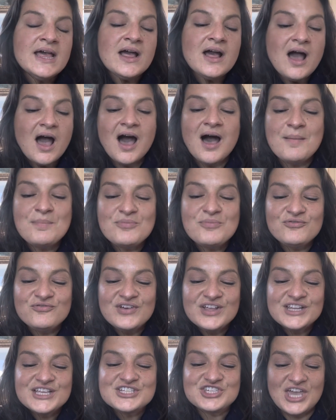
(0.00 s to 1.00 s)

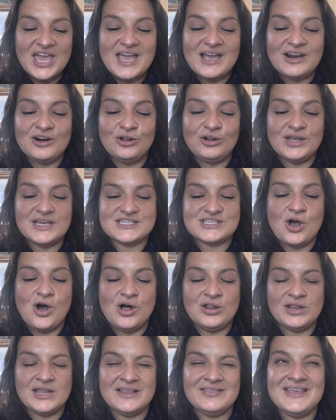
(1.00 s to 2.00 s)
Village Candle is
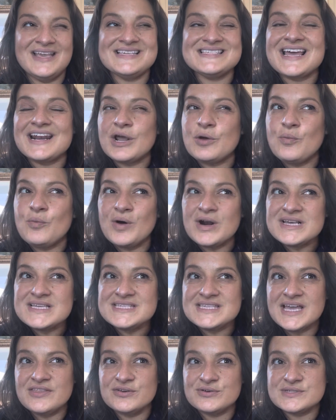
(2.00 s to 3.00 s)
calling these, and I want to
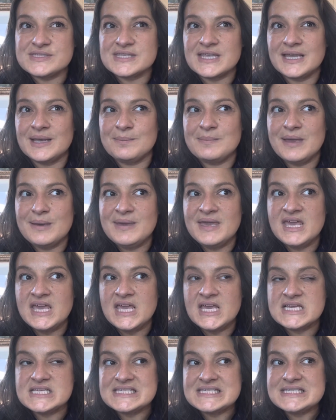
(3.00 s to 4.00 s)
say there's like
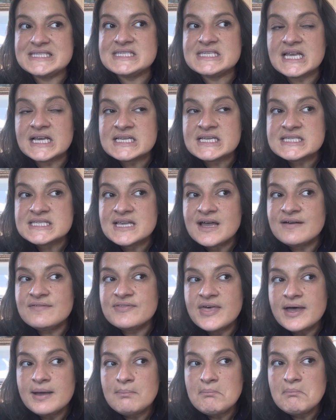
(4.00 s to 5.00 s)
maybe 6 of
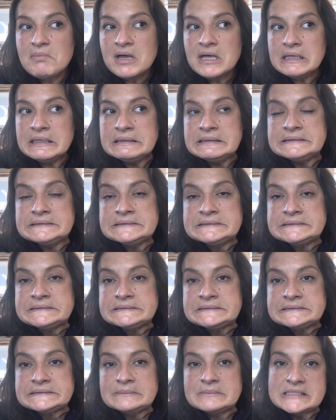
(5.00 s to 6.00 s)
them.
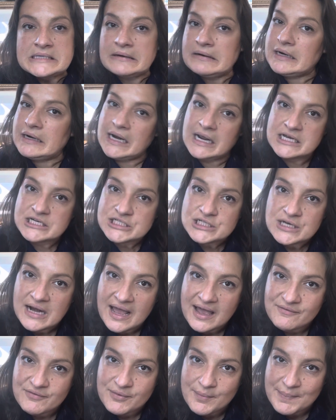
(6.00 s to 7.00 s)
I'm sorry, I should
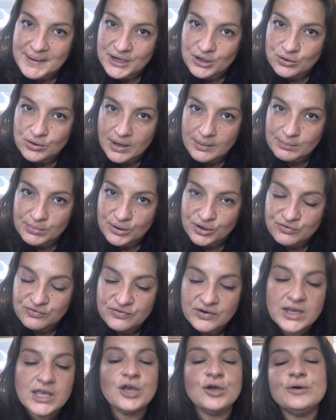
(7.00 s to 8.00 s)
have a better number for
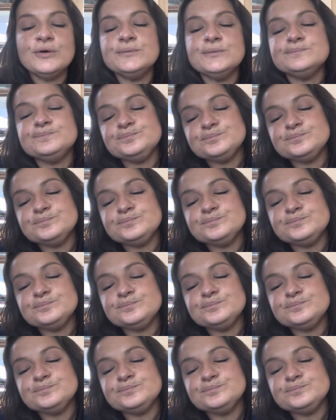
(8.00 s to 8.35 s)
you.